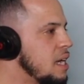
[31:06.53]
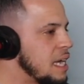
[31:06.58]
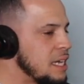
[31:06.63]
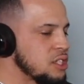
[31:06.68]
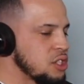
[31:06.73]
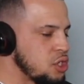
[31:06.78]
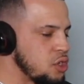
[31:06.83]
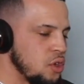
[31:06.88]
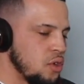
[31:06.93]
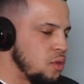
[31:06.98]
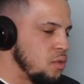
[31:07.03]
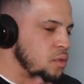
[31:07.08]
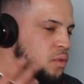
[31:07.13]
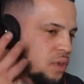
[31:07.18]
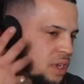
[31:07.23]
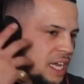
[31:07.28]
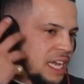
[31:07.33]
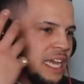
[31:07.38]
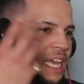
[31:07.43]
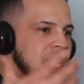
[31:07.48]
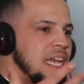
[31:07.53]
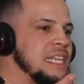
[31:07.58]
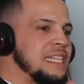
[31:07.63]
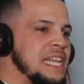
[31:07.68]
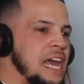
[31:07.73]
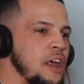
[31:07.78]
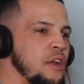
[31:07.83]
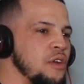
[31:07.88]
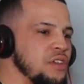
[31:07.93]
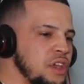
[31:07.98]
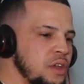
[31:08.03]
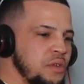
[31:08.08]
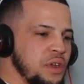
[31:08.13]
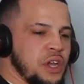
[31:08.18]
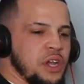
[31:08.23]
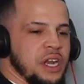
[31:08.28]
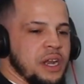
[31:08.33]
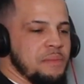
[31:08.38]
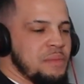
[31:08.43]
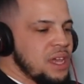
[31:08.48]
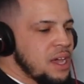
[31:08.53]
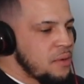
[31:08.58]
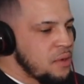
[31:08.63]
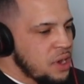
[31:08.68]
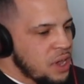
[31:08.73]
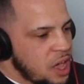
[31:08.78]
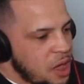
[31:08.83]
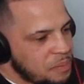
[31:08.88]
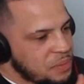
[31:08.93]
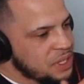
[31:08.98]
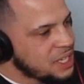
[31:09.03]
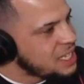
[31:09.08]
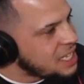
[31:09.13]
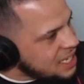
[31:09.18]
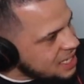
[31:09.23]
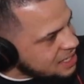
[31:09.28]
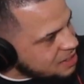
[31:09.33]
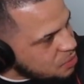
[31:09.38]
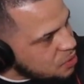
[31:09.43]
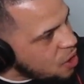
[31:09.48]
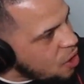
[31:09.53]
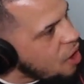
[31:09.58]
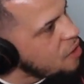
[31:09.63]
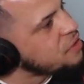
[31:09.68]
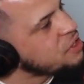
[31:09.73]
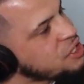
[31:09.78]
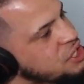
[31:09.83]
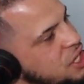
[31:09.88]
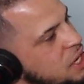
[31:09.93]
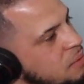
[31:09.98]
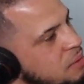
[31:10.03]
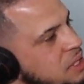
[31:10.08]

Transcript: so not only are we going to be able to help the kids with all the shit